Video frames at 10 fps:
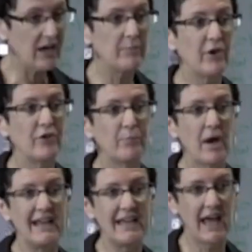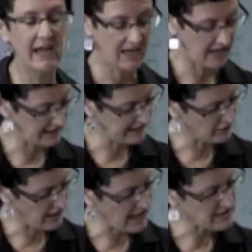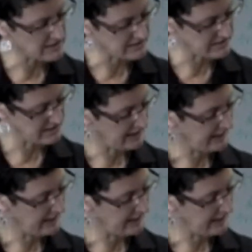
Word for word: out both by lay and legal actors,